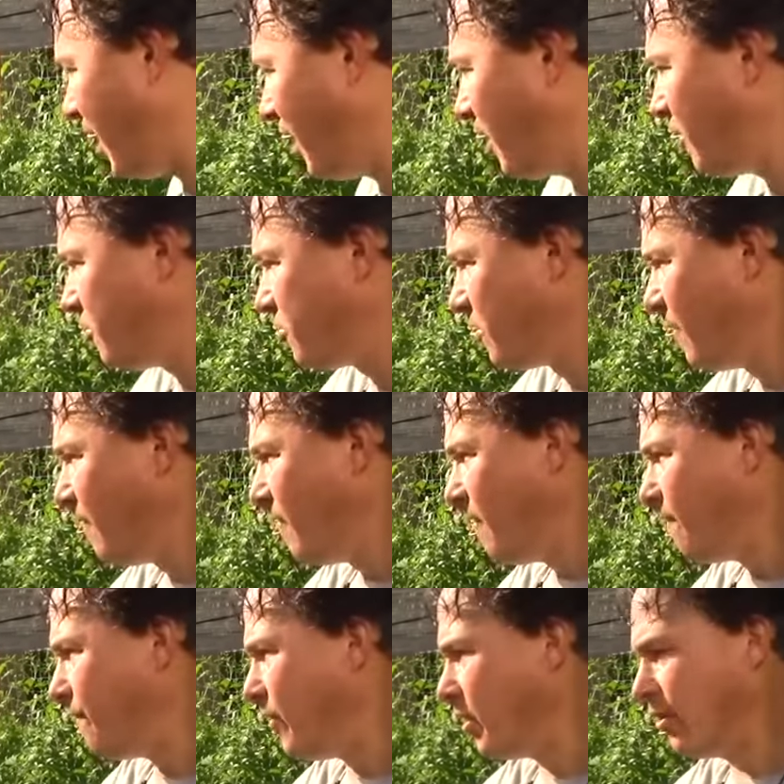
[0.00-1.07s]
hedge
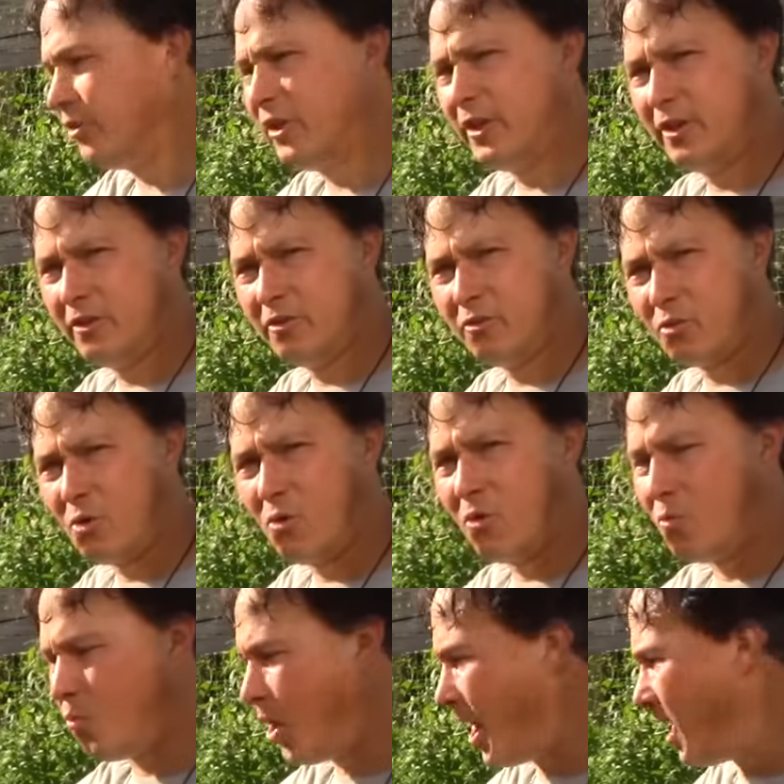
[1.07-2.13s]
filled in,
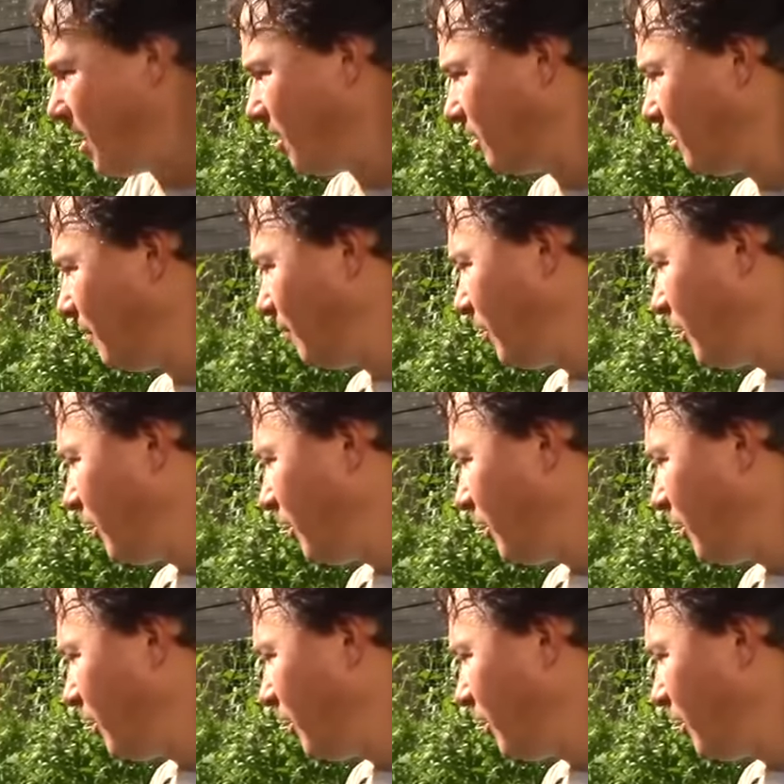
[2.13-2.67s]
growing wild,